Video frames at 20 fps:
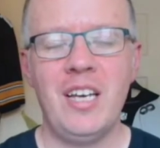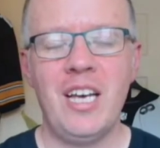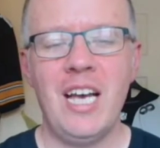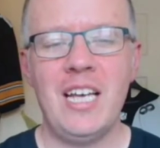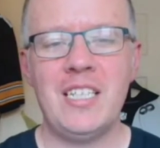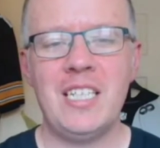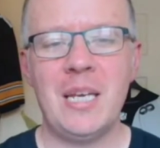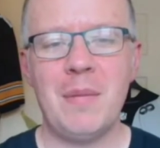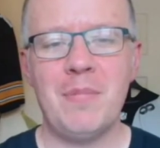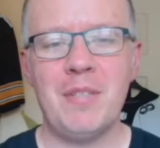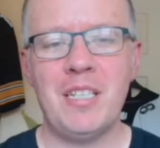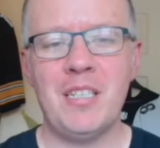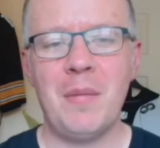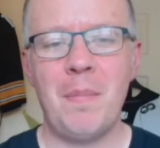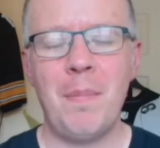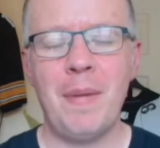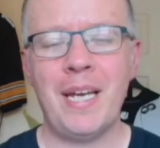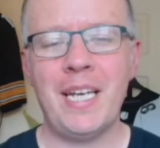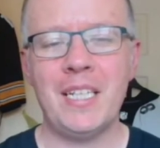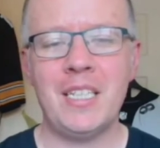It seems this
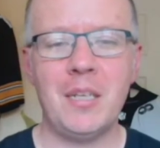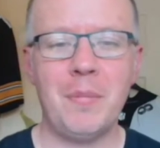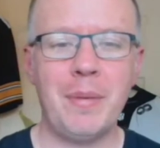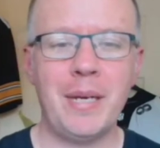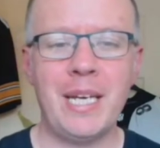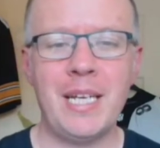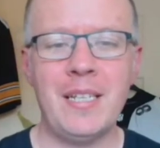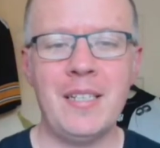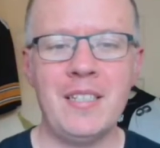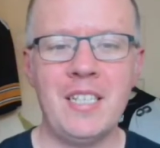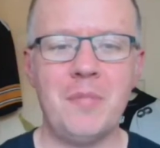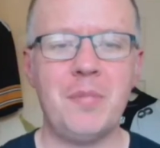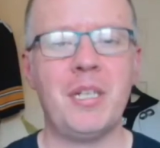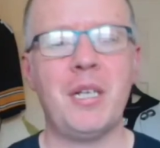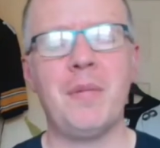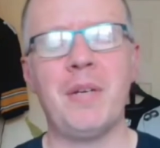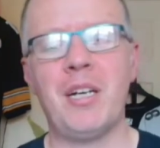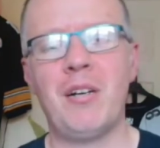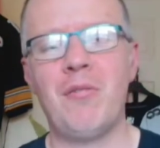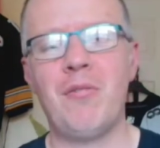Pickett to Pickens is
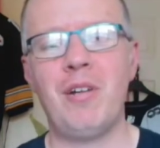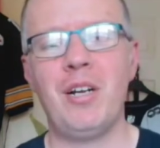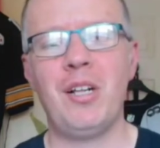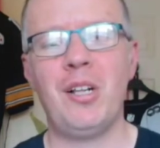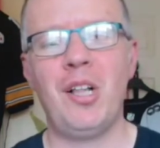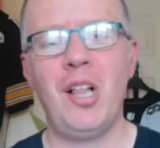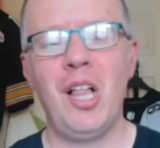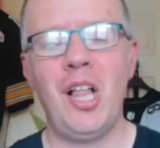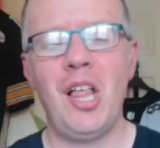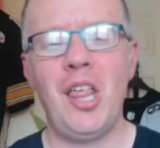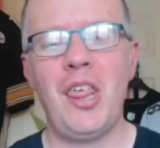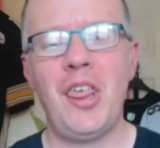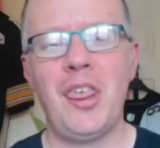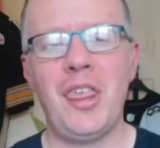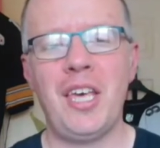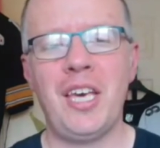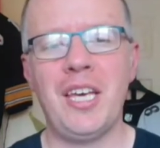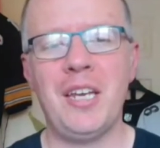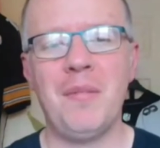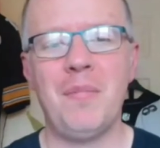becoming a real
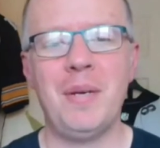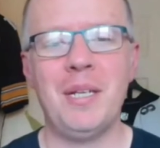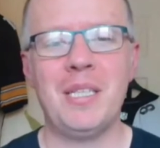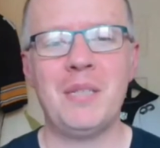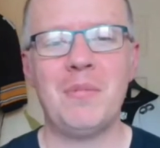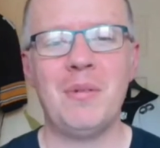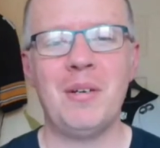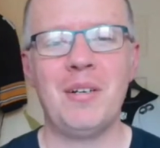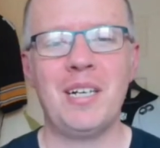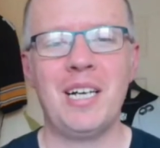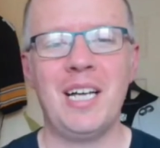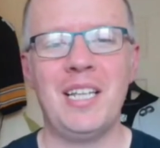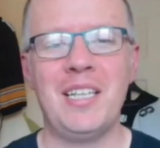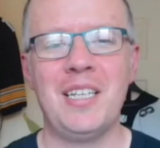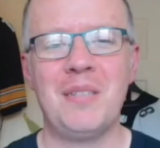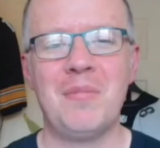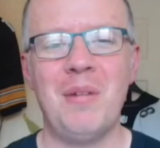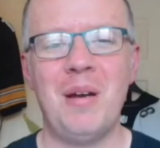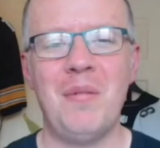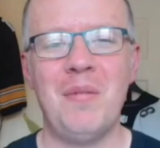thing in Pittsburgh at
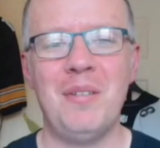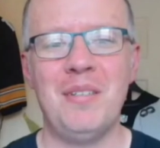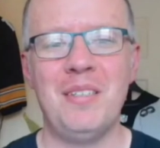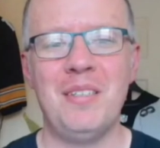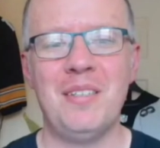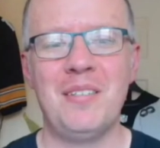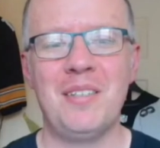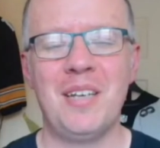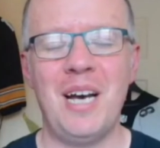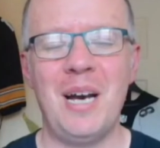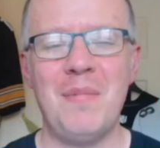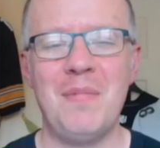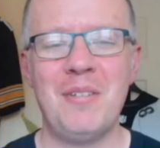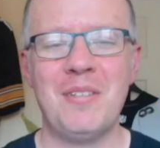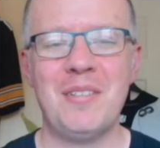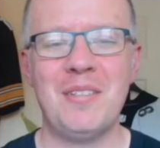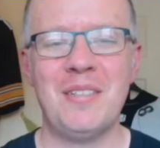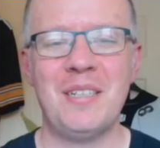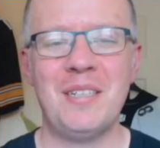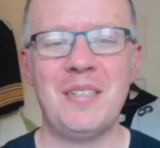this moment in time,
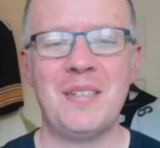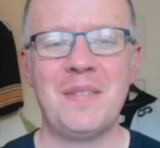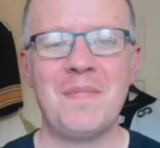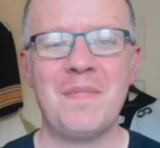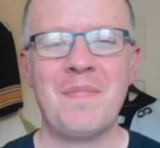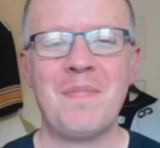doesn't it?